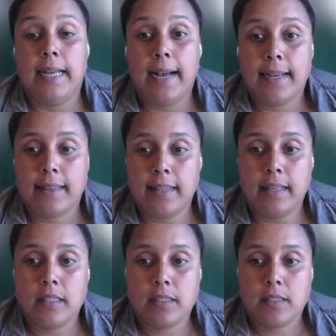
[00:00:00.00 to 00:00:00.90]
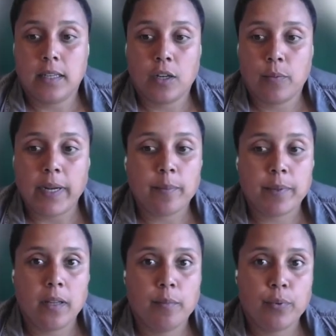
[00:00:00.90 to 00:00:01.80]
Yeah, I think it's
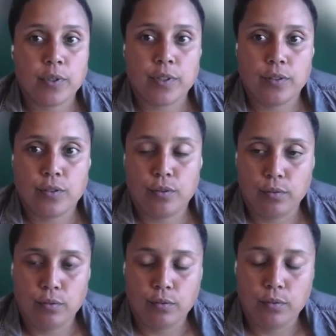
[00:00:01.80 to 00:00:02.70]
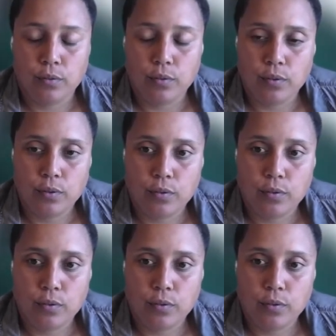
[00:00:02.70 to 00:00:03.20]
incredibly important to